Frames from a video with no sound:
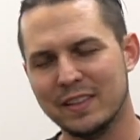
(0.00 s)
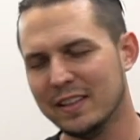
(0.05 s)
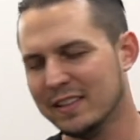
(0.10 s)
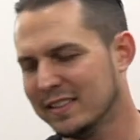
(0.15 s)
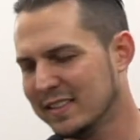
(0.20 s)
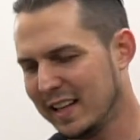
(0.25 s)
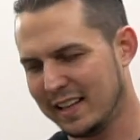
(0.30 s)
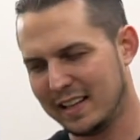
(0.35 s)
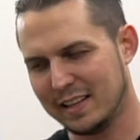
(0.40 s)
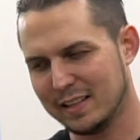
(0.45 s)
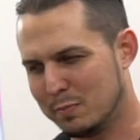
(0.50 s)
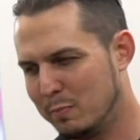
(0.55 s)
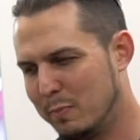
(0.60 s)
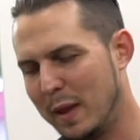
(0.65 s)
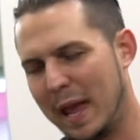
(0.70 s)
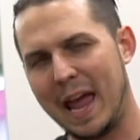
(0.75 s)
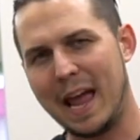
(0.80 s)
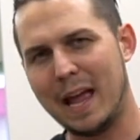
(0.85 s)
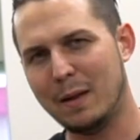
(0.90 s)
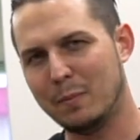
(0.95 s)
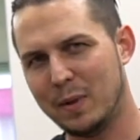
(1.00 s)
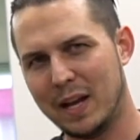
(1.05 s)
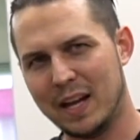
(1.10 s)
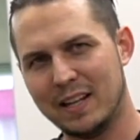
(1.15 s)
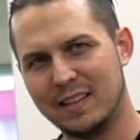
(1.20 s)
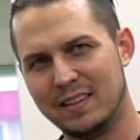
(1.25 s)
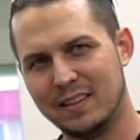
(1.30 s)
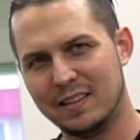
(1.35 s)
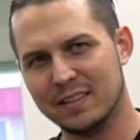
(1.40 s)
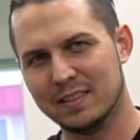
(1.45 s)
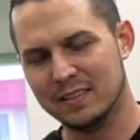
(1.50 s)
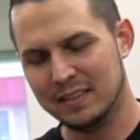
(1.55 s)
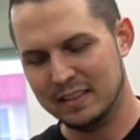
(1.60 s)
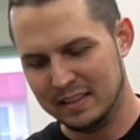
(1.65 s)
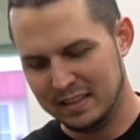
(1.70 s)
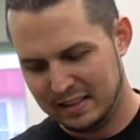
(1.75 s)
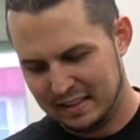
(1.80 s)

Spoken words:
It's like this bad deal.